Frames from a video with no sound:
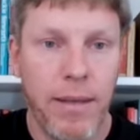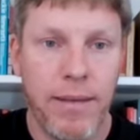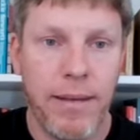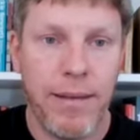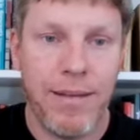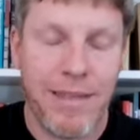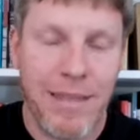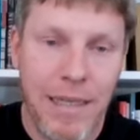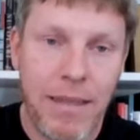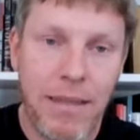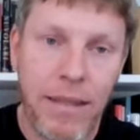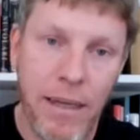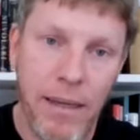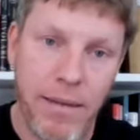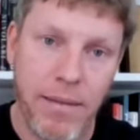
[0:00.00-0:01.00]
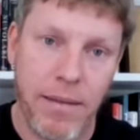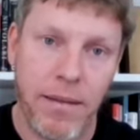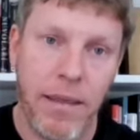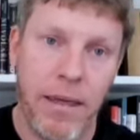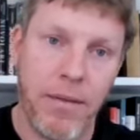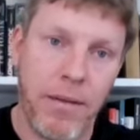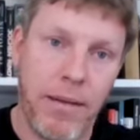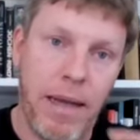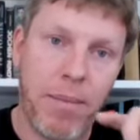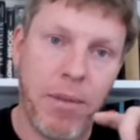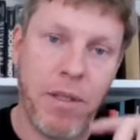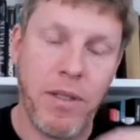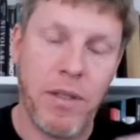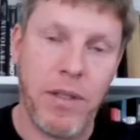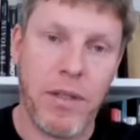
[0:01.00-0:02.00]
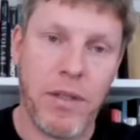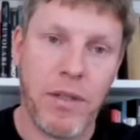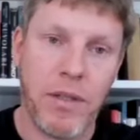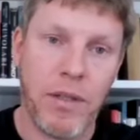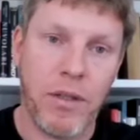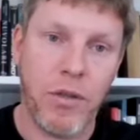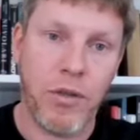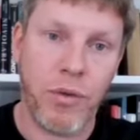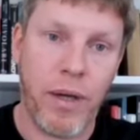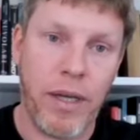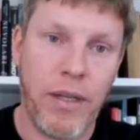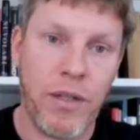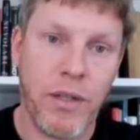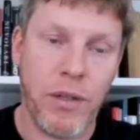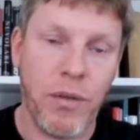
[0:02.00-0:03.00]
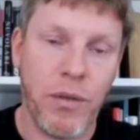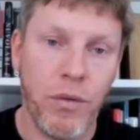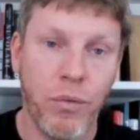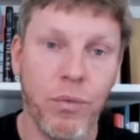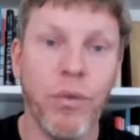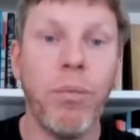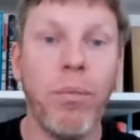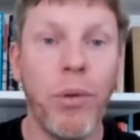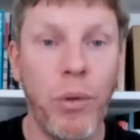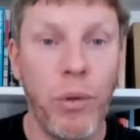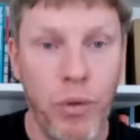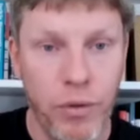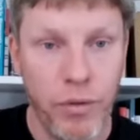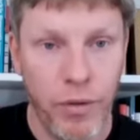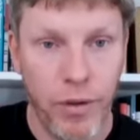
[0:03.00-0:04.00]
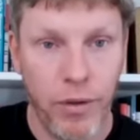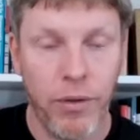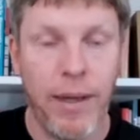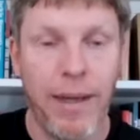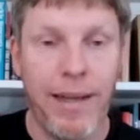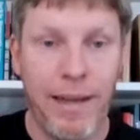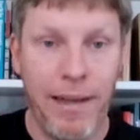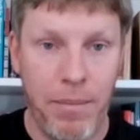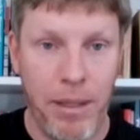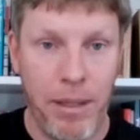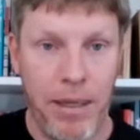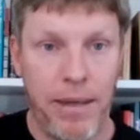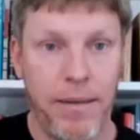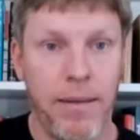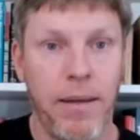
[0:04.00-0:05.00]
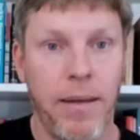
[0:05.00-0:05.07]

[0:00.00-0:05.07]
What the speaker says: the details that the aerodynamicist is trying to remove or eliminate,